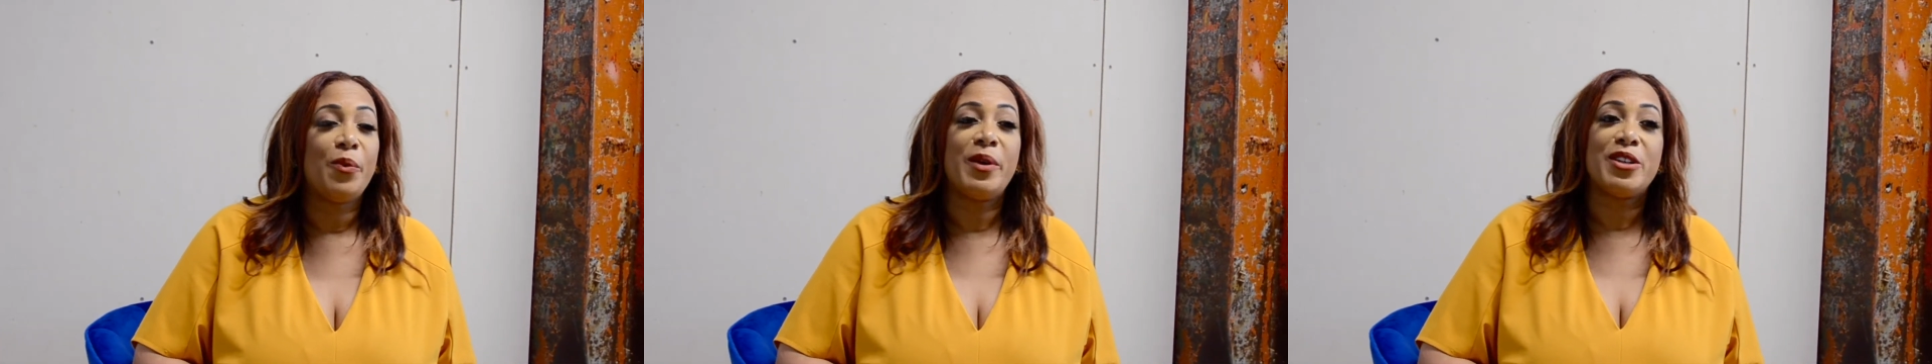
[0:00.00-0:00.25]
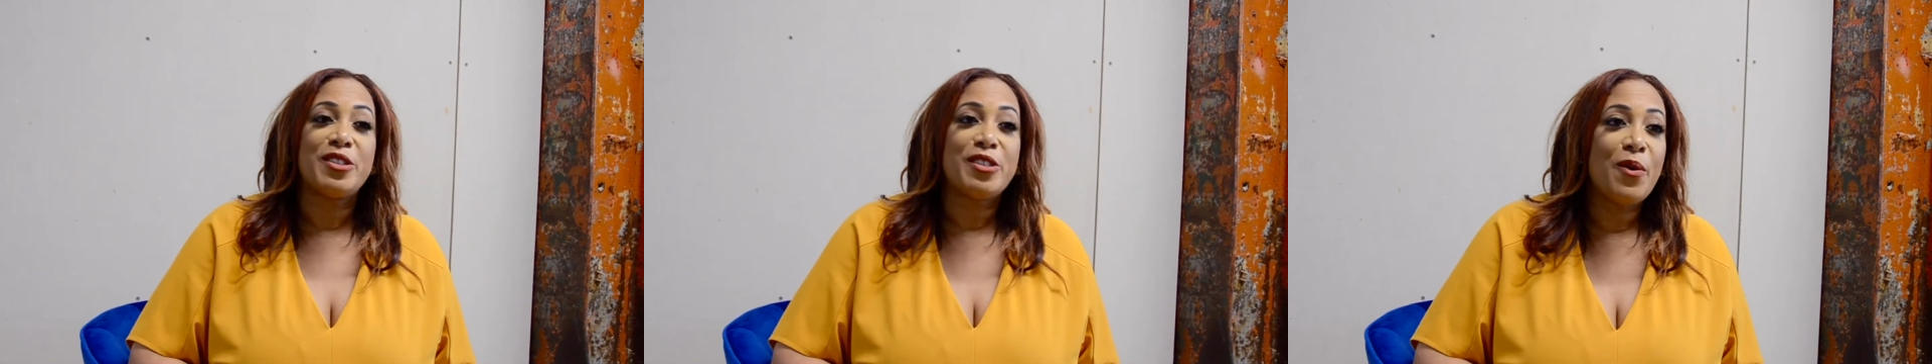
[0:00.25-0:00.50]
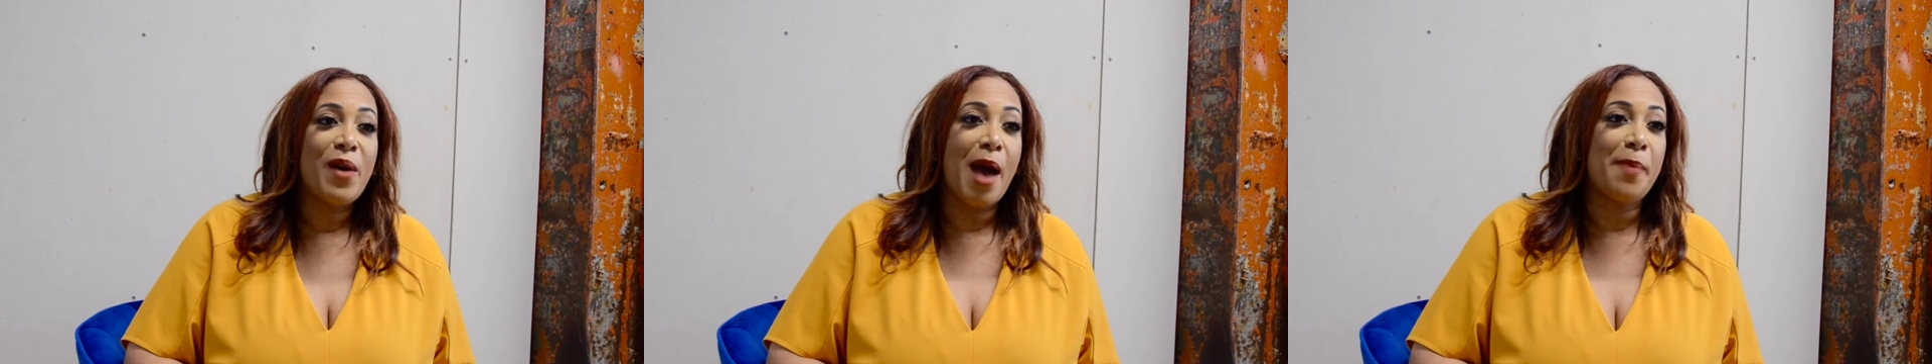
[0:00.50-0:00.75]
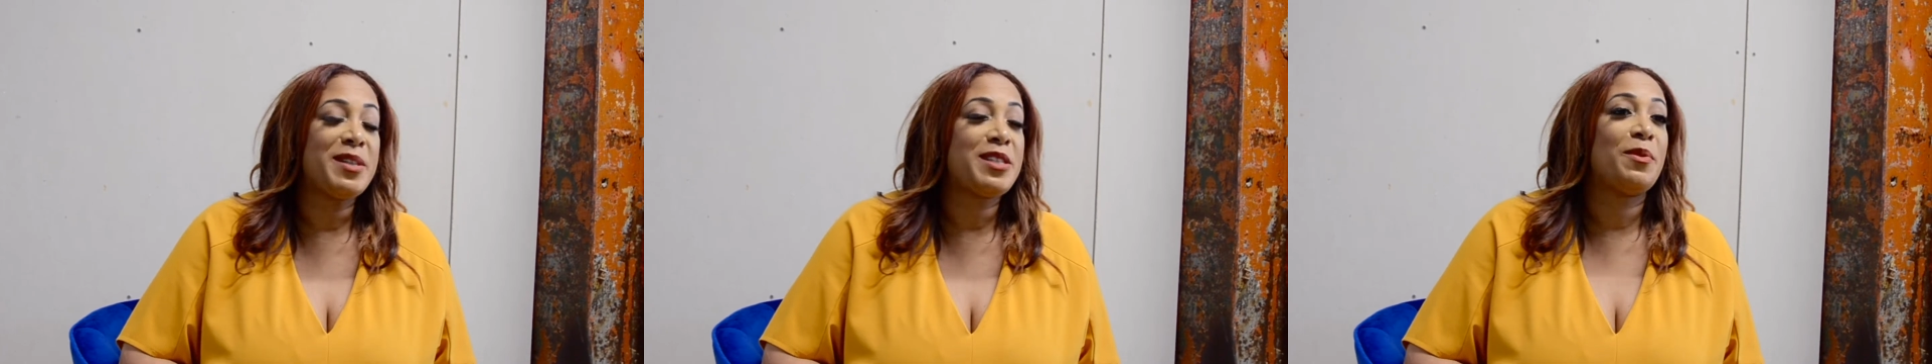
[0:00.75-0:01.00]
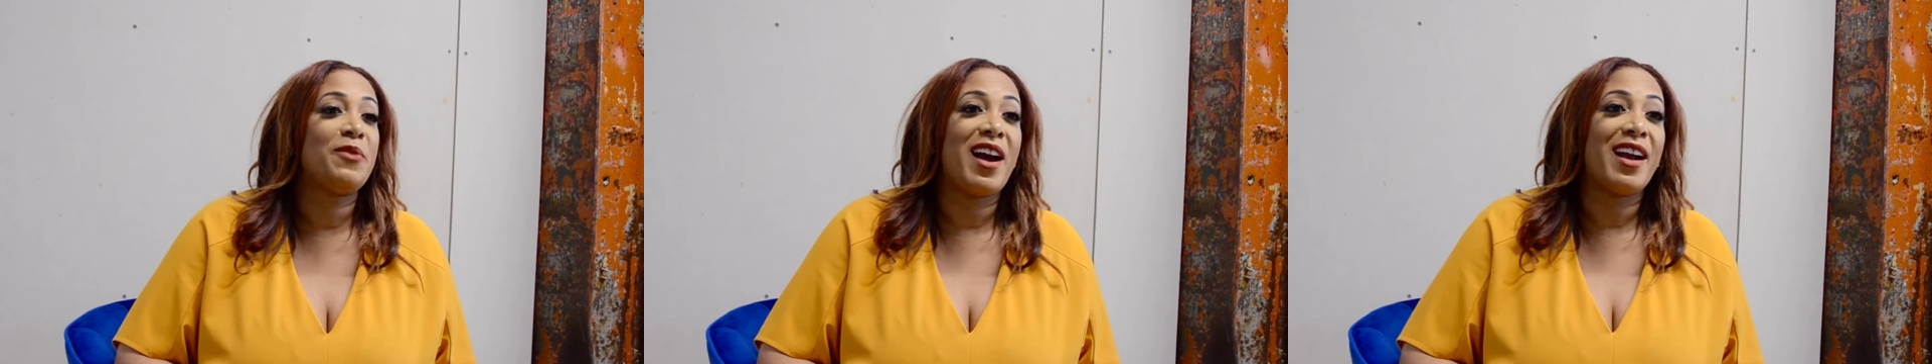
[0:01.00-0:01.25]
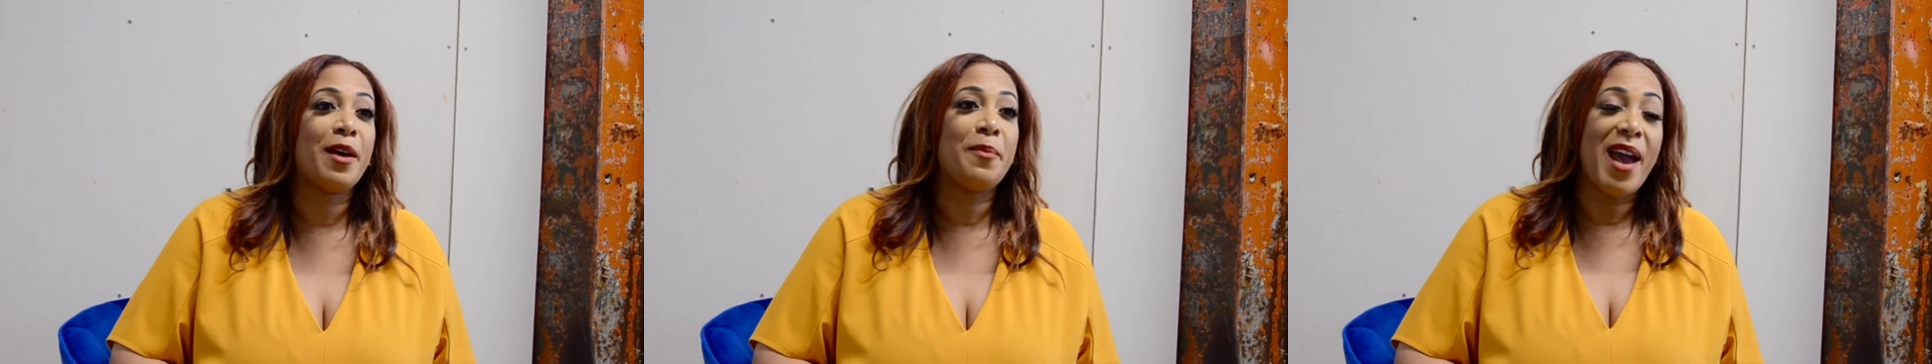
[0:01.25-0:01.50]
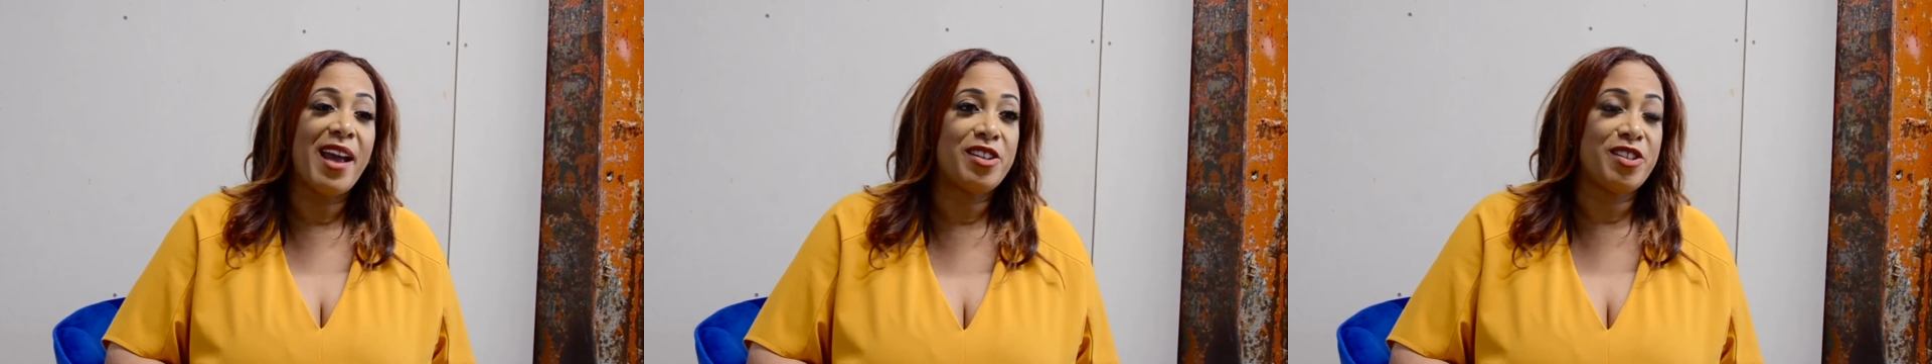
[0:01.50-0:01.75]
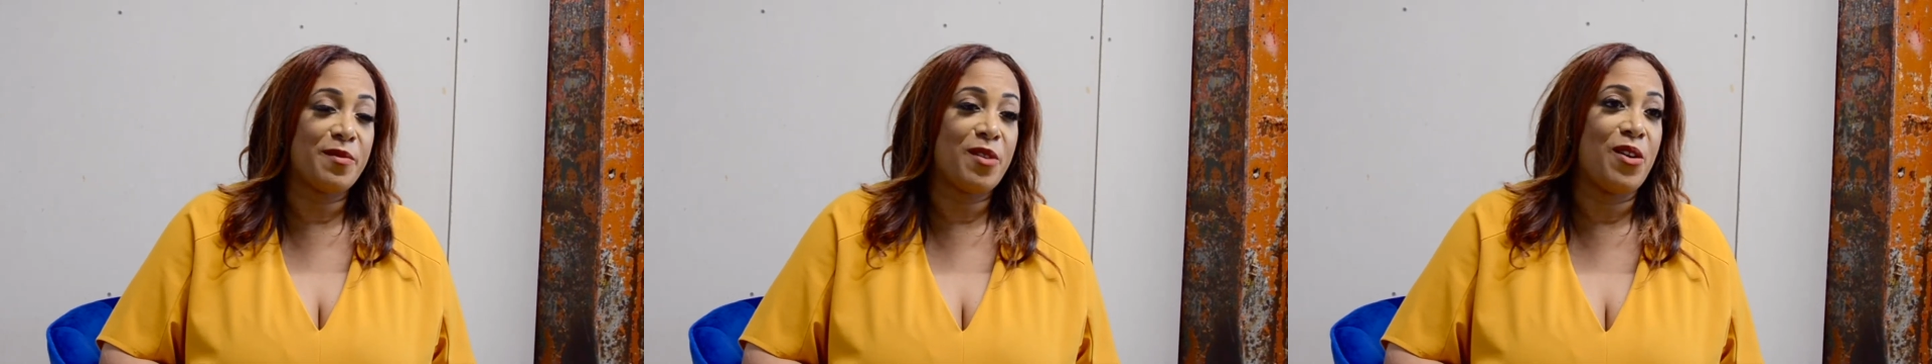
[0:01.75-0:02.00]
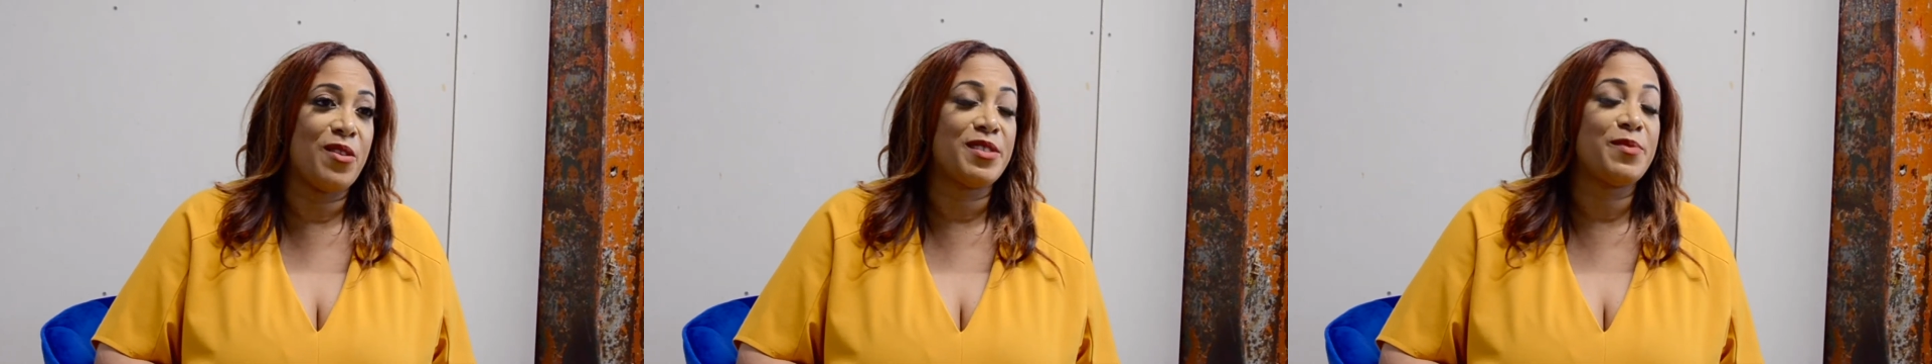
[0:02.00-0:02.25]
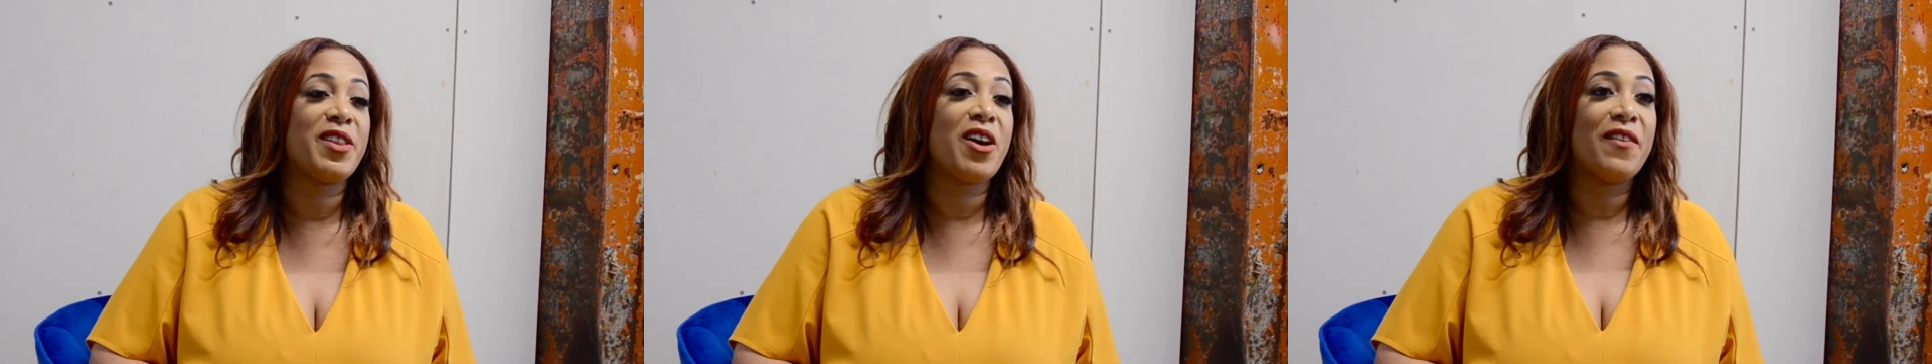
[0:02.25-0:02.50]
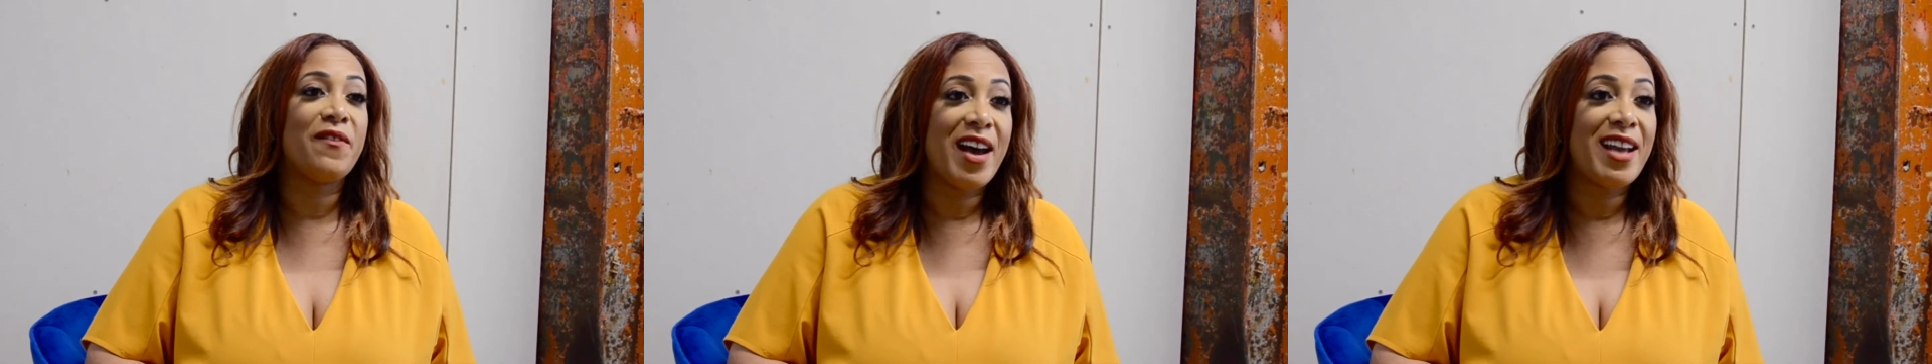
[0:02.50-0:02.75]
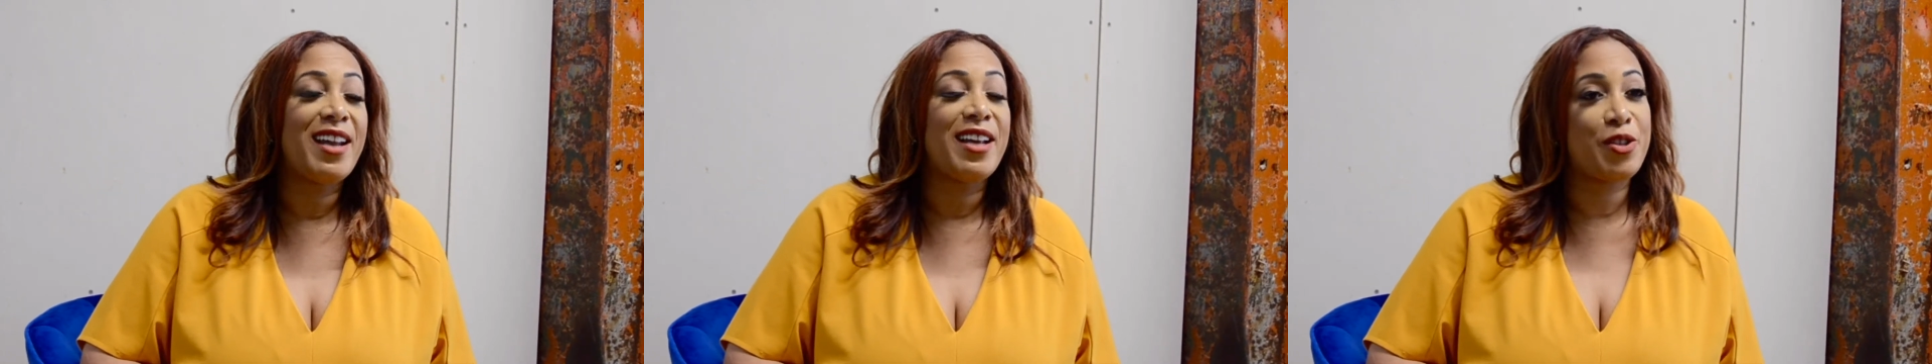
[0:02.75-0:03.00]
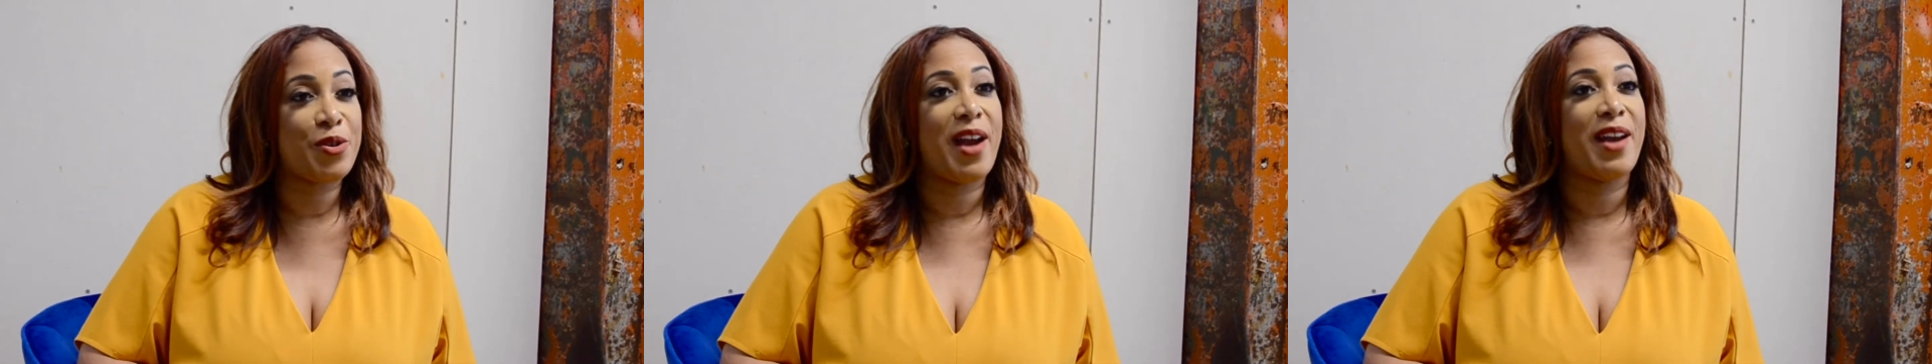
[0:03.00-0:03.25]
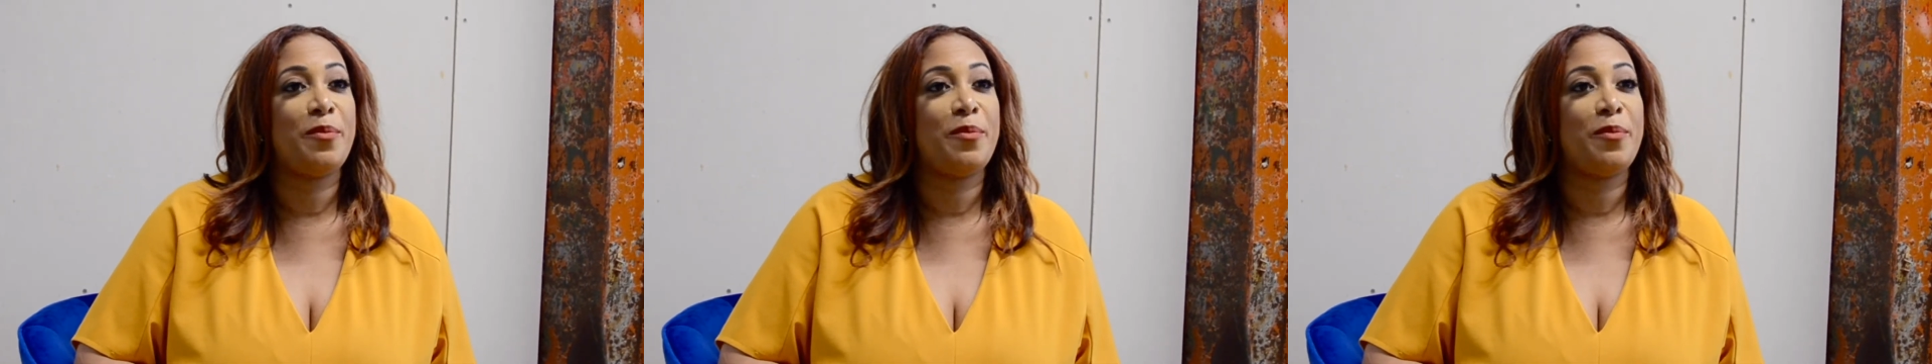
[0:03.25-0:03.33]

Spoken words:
We are so happy to provide companionship calls with our vetted and trained